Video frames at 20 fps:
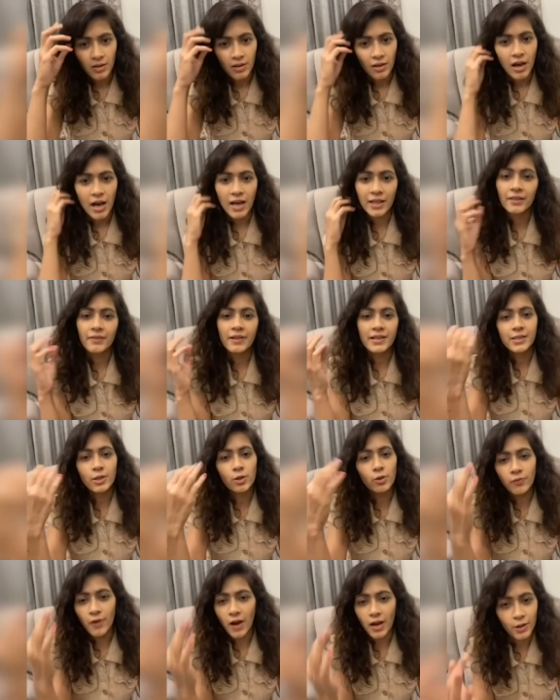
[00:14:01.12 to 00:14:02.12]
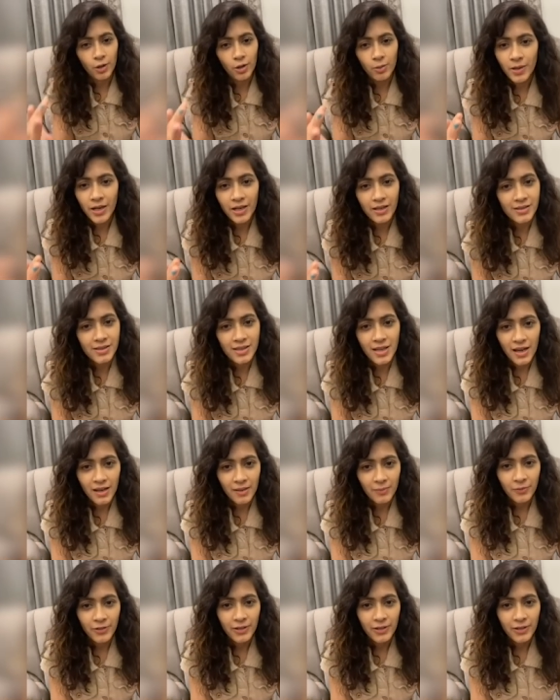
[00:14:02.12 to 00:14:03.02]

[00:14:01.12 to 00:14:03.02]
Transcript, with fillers: Otherwise, you'll f*** your brains. Yeah.